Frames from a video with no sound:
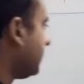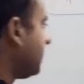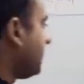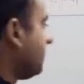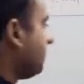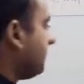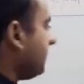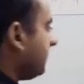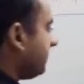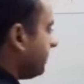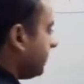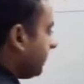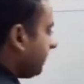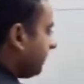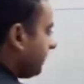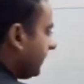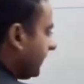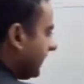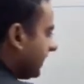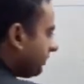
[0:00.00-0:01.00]
People
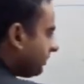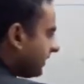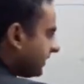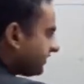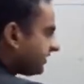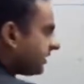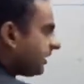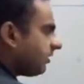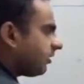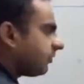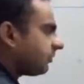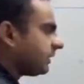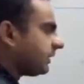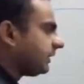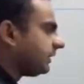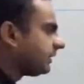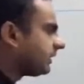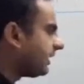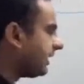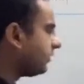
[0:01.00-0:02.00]
blamed its
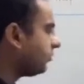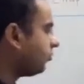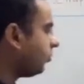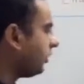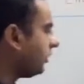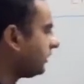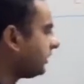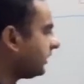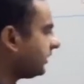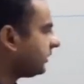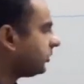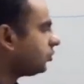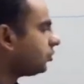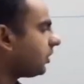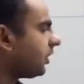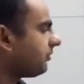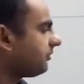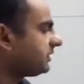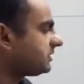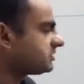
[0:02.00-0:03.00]
government and wanted to
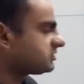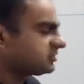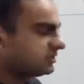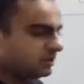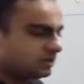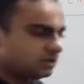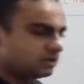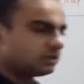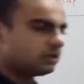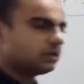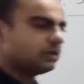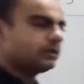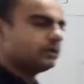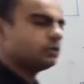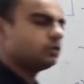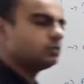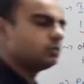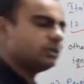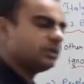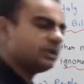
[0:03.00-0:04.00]
avenge the
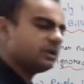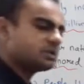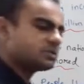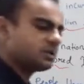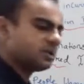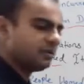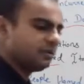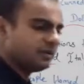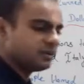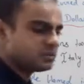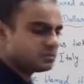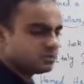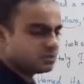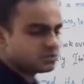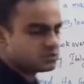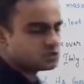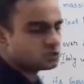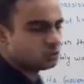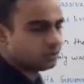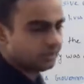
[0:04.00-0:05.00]
humiliation. Avenge
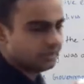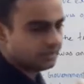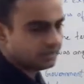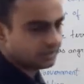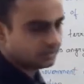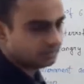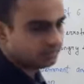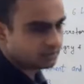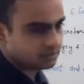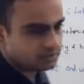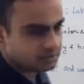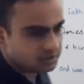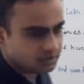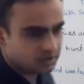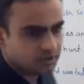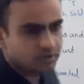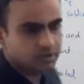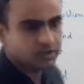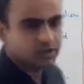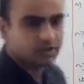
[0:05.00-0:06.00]
means to take revenge.
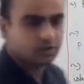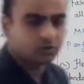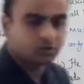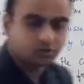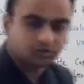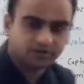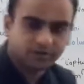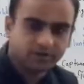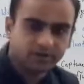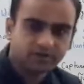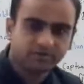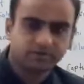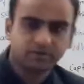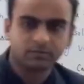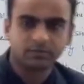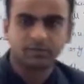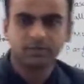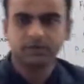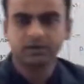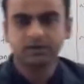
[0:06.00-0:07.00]
You are very
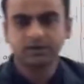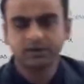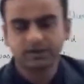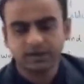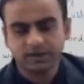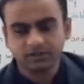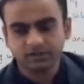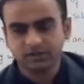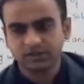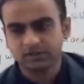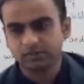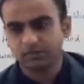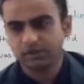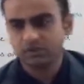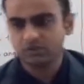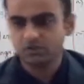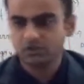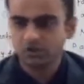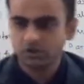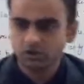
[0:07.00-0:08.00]
familiar, and I think
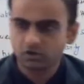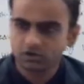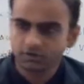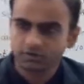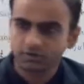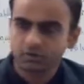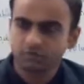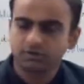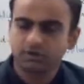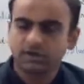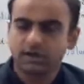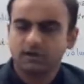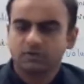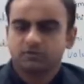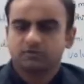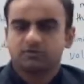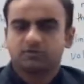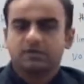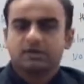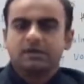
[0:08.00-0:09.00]
majority of you
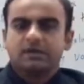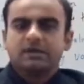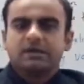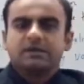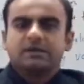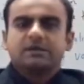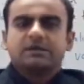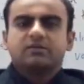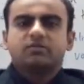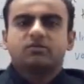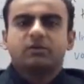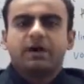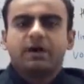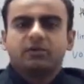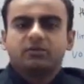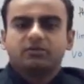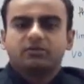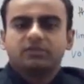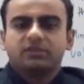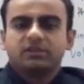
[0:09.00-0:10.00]
would
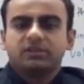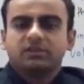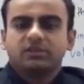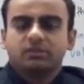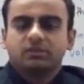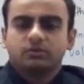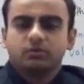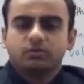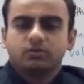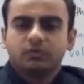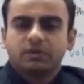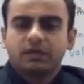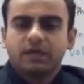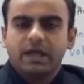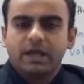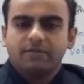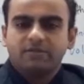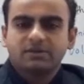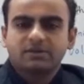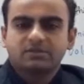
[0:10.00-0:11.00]
have seen the movie
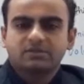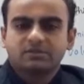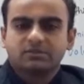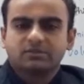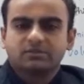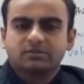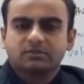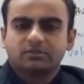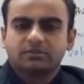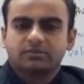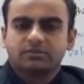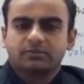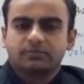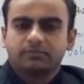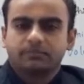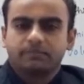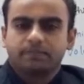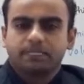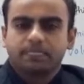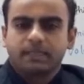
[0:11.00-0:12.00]
Avengers,
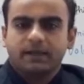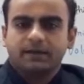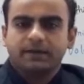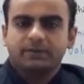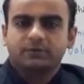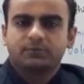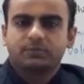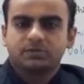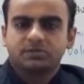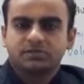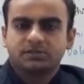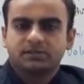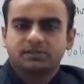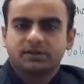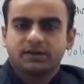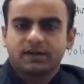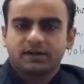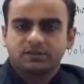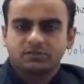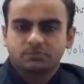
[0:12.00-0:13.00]
and especially the
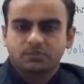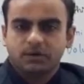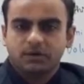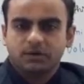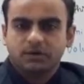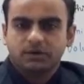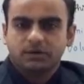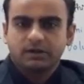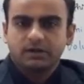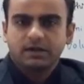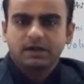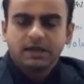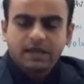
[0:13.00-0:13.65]
last part.